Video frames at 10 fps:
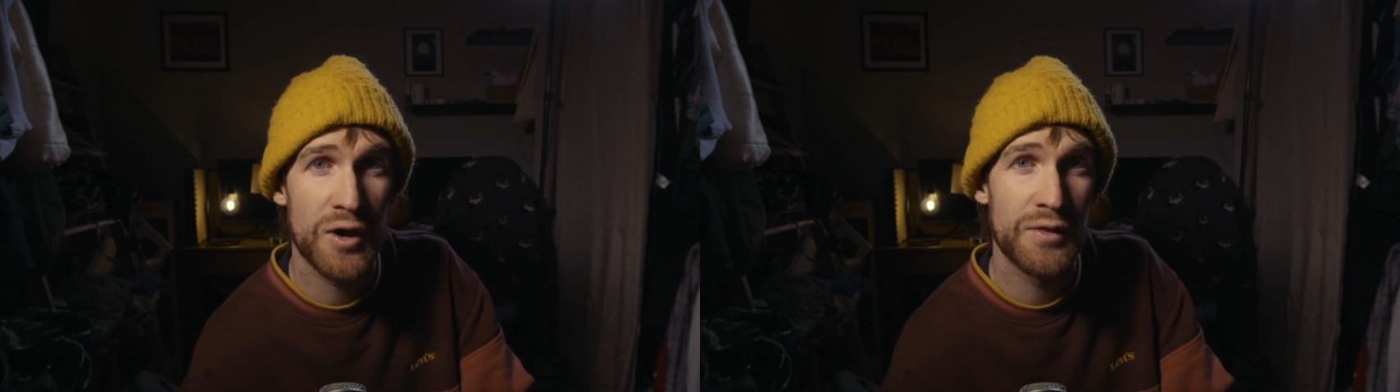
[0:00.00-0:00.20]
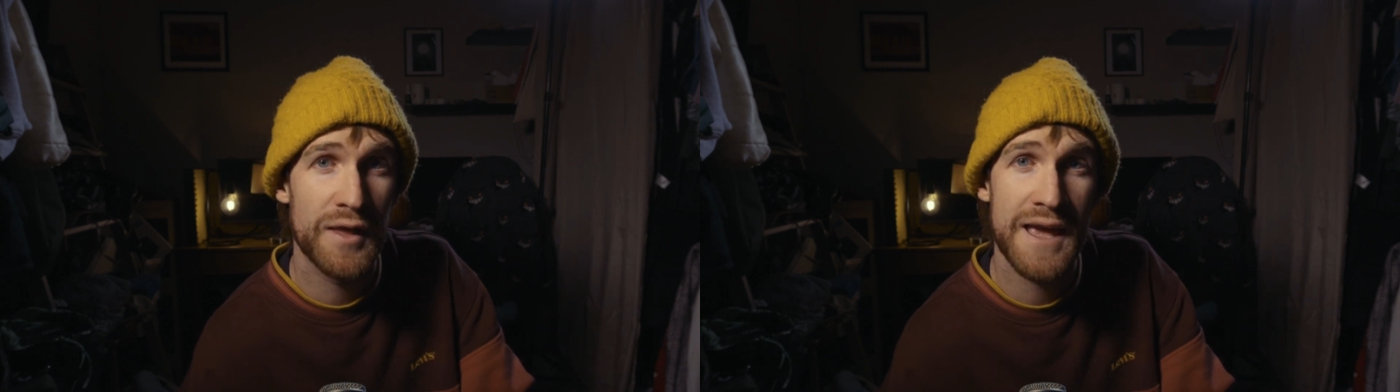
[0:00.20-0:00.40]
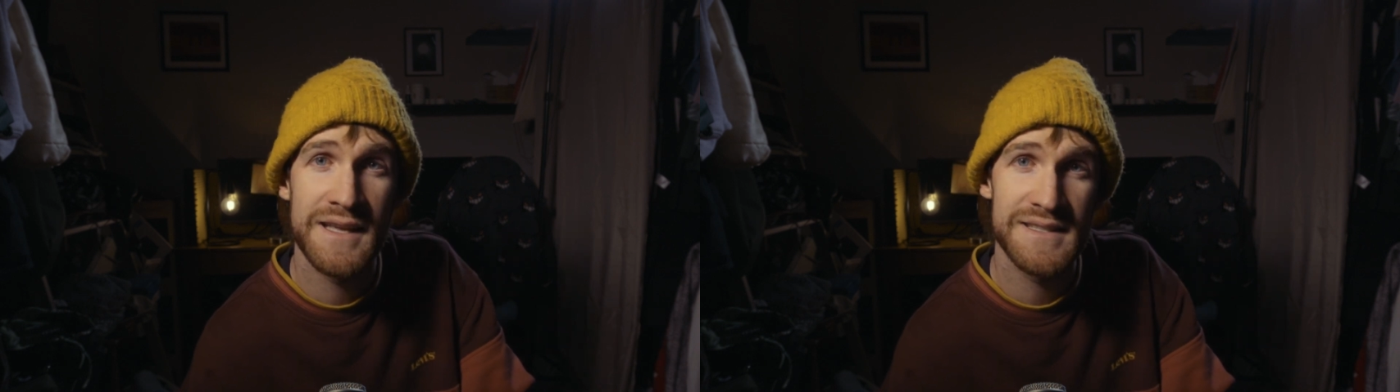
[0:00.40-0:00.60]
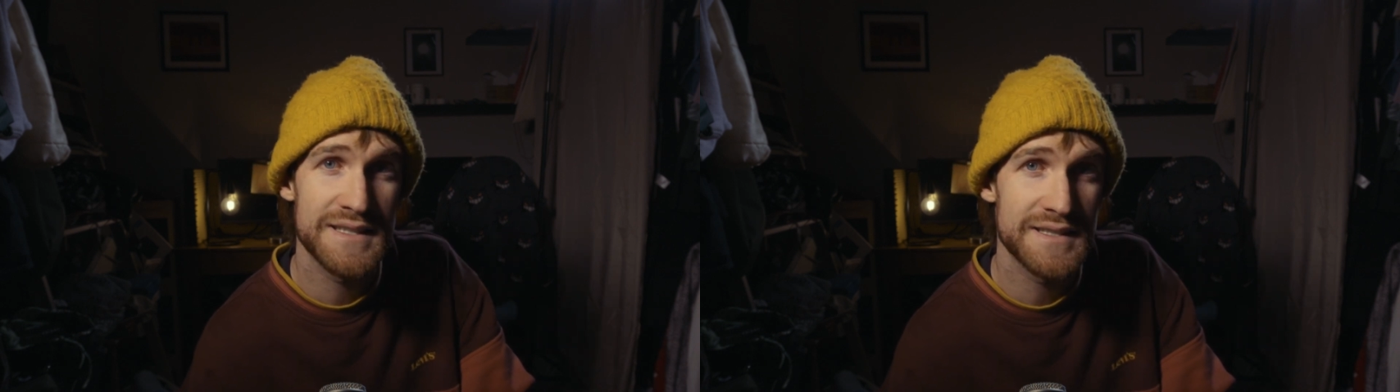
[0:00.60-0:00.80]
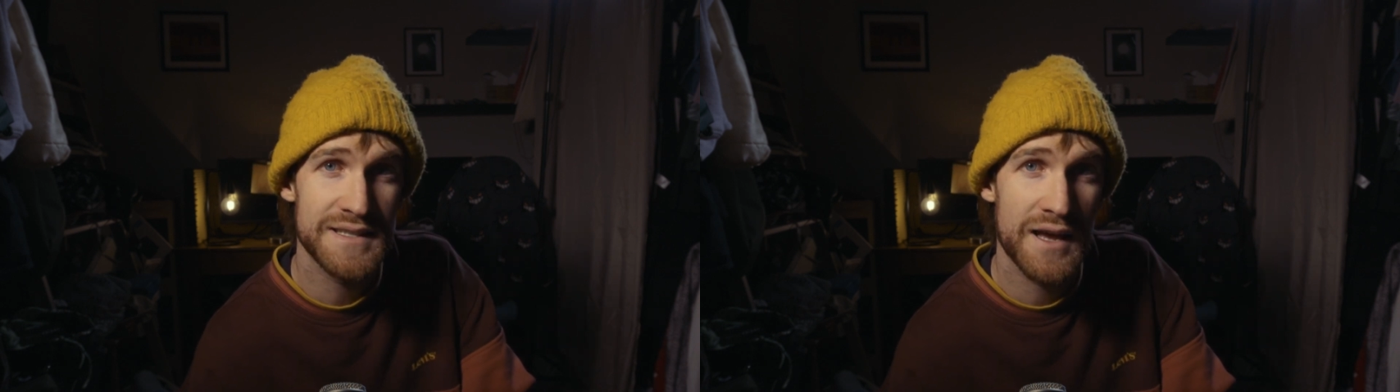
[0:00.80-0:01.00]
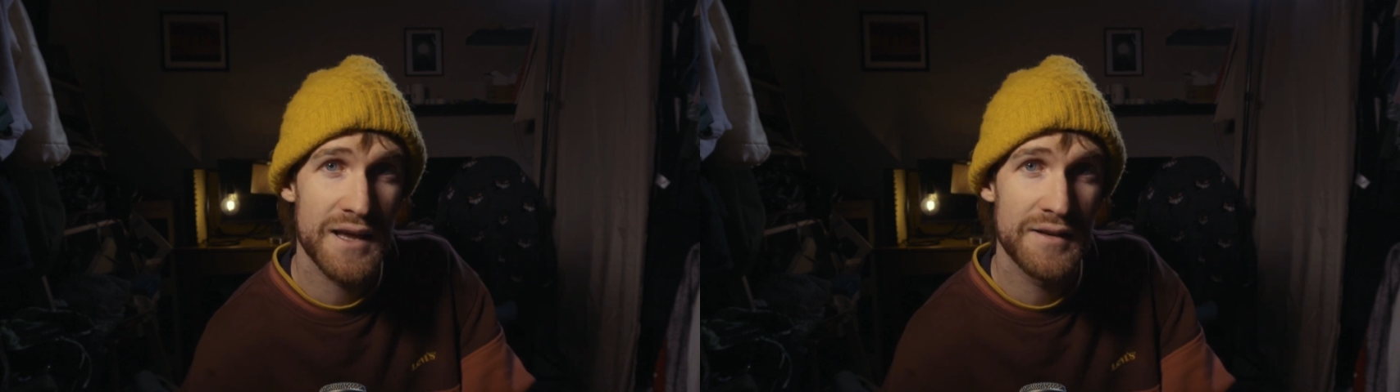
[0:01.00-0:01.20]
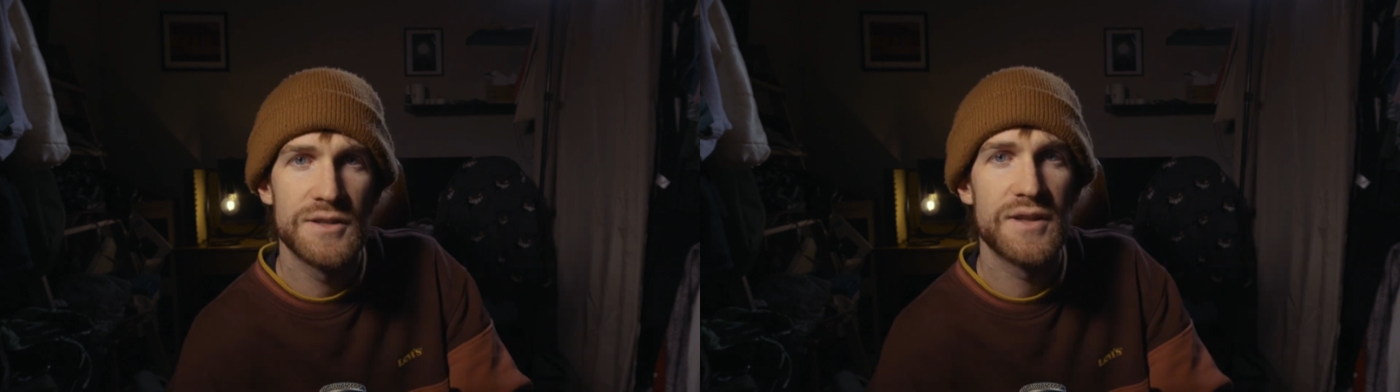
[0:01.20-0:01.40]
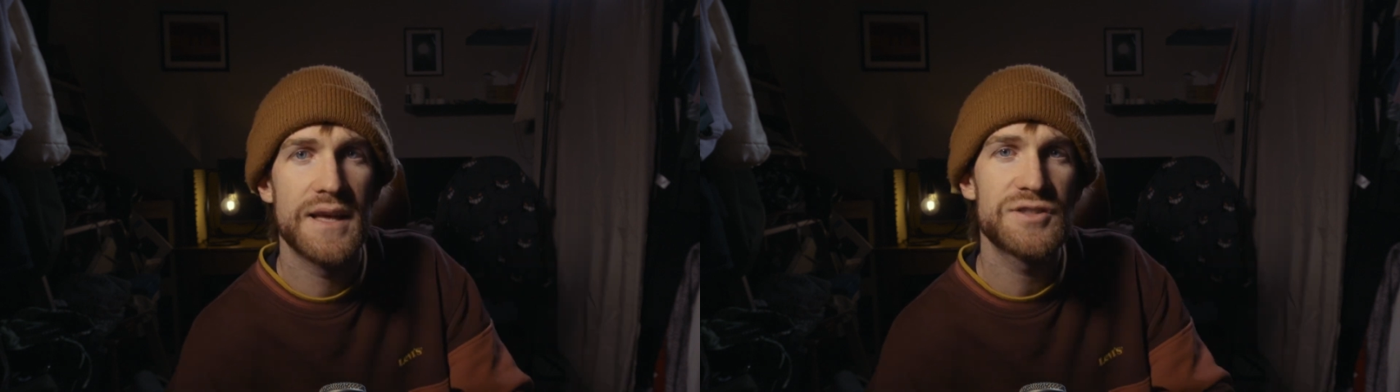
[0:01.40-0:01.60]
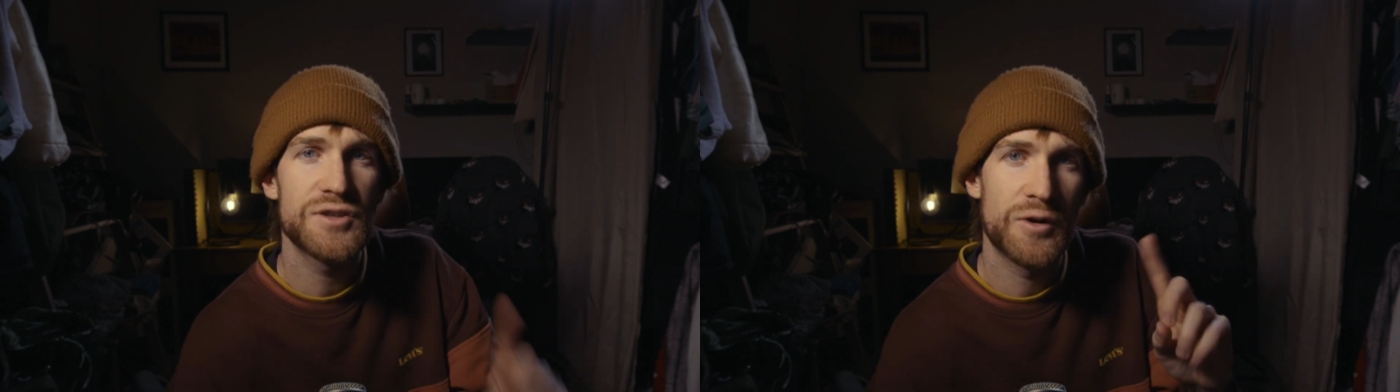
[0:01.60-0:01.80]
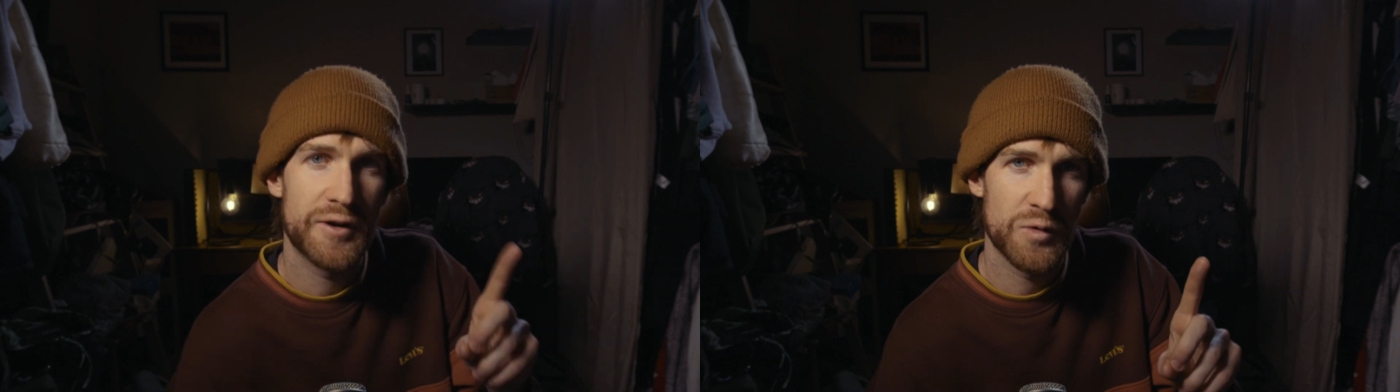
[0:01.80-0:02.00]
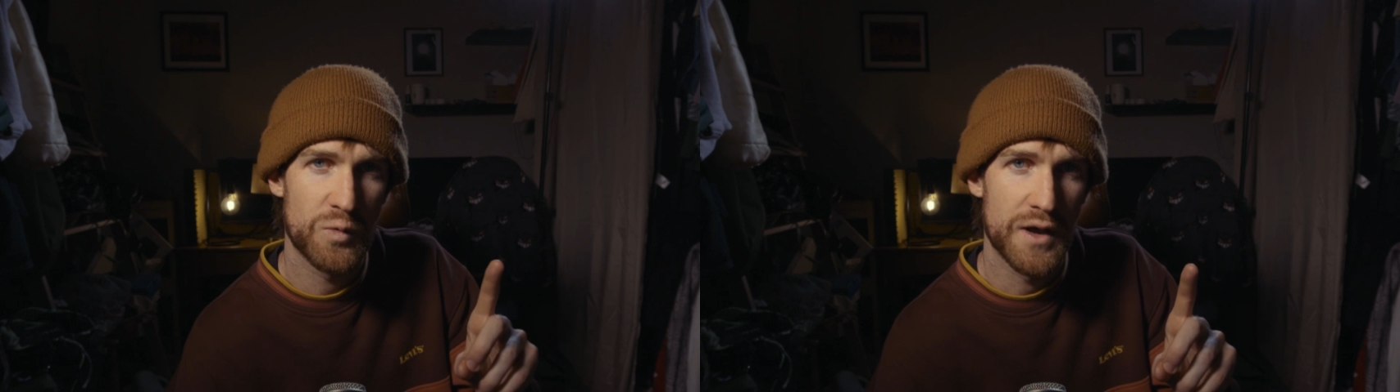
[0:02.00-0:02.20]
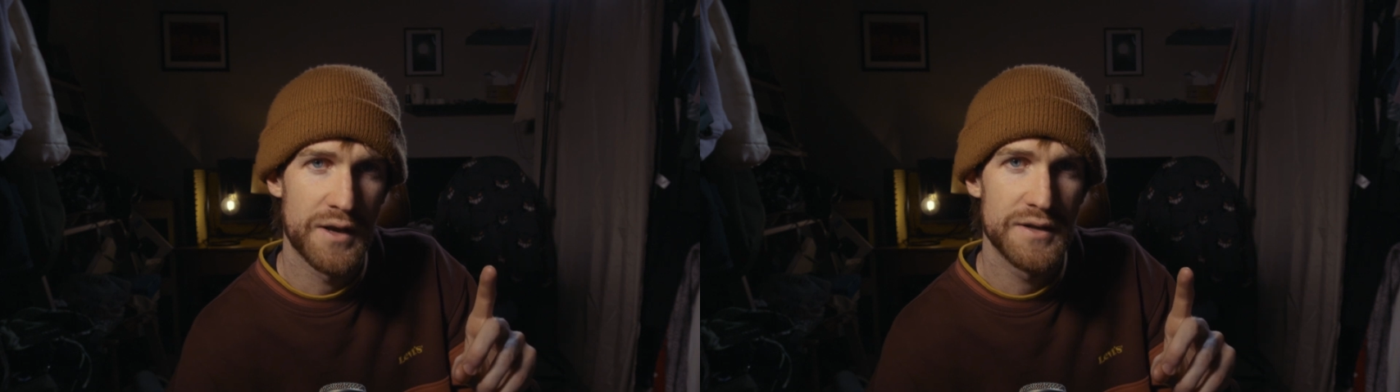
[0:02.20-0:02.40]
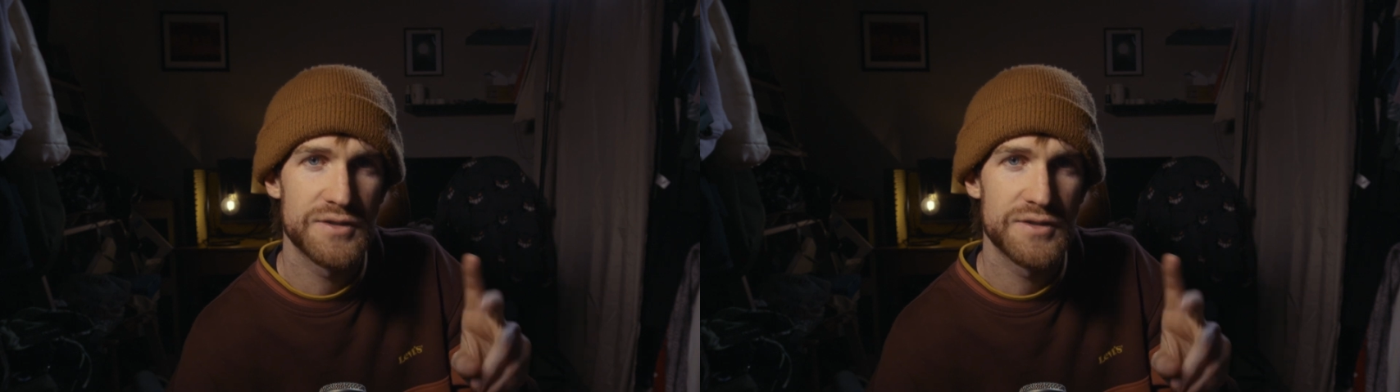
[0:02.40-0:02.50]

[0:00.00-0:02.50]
on the ANC side. So that's scenario one.